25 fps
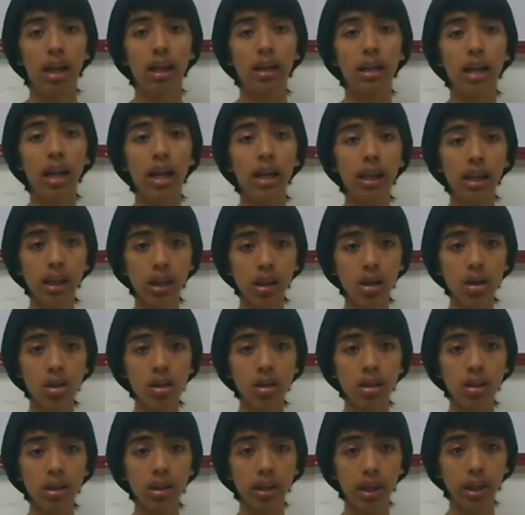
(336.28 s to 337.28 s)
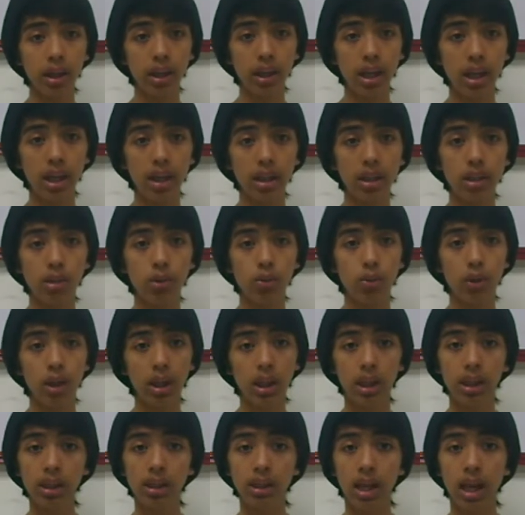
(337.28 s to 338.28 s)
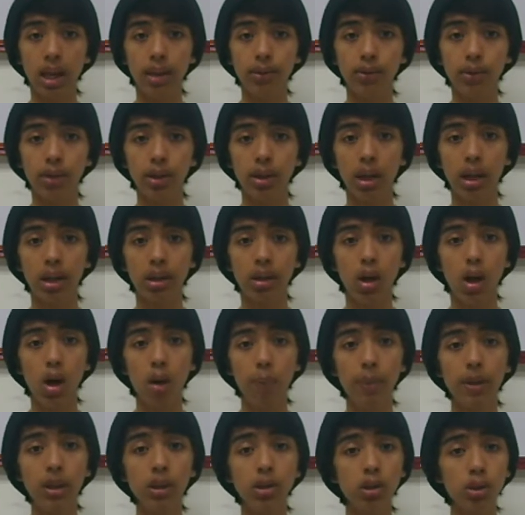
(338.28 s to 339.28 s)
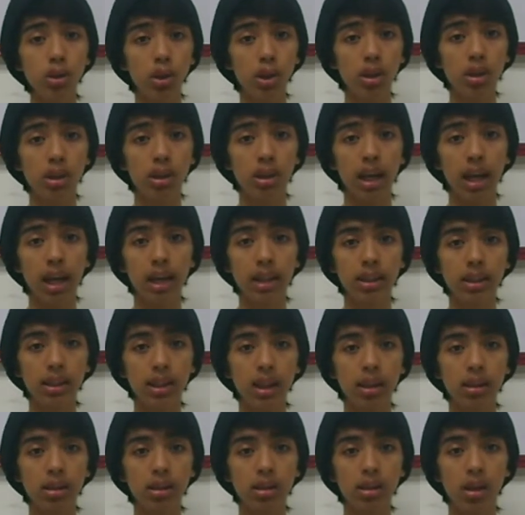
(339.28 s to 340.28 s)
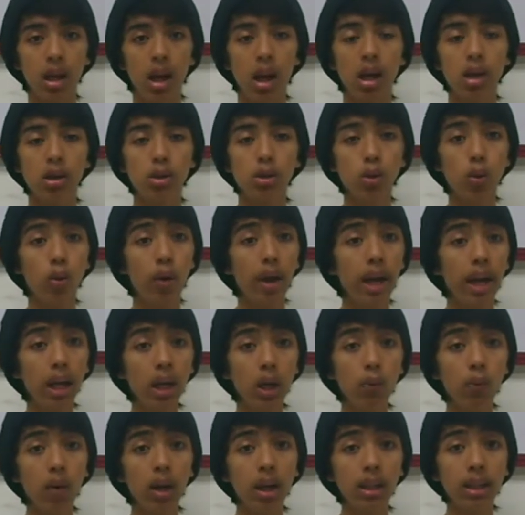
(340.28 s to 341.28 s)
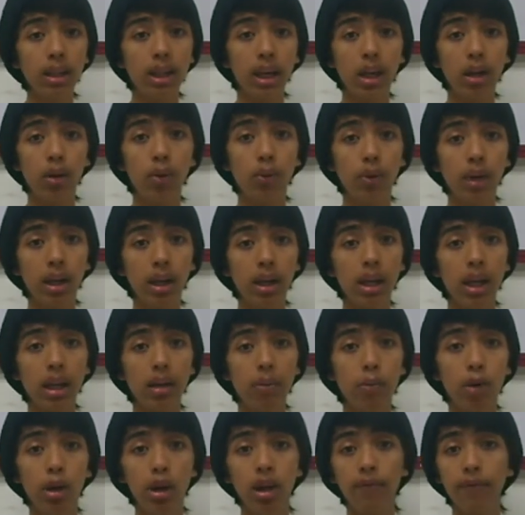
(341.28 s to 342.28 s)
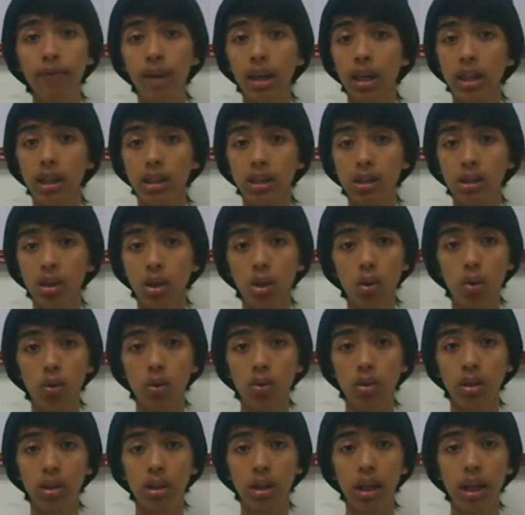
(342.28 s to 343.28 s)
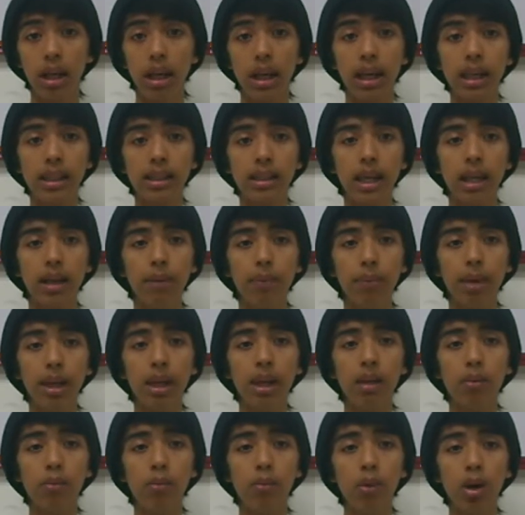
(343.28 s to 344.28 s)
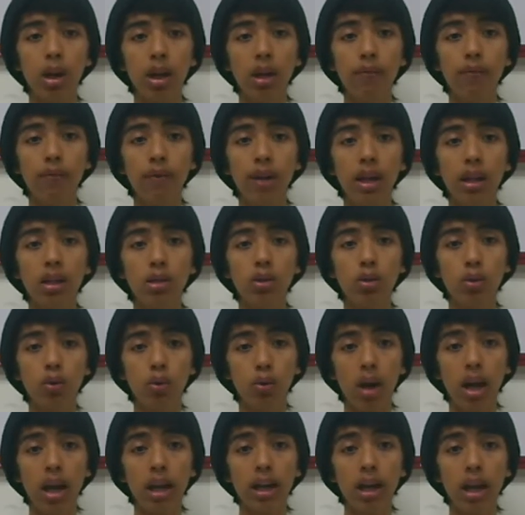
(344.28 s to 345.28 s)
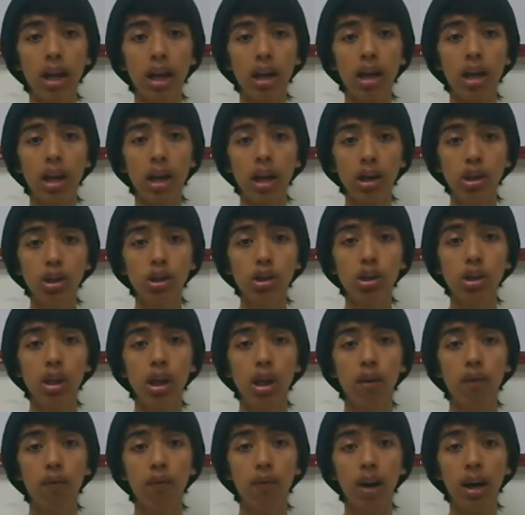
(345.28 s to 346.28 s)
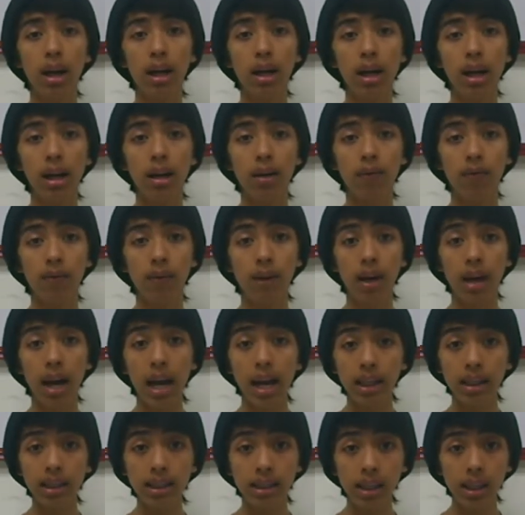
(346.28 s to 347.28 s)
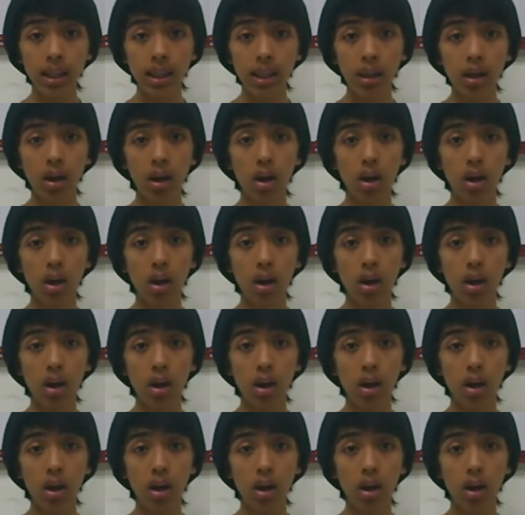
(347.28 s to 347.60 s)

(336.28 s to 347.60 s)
The Linux kernel is released under an open source license, so anyone can read and modify its code. It has been modified to run a large variety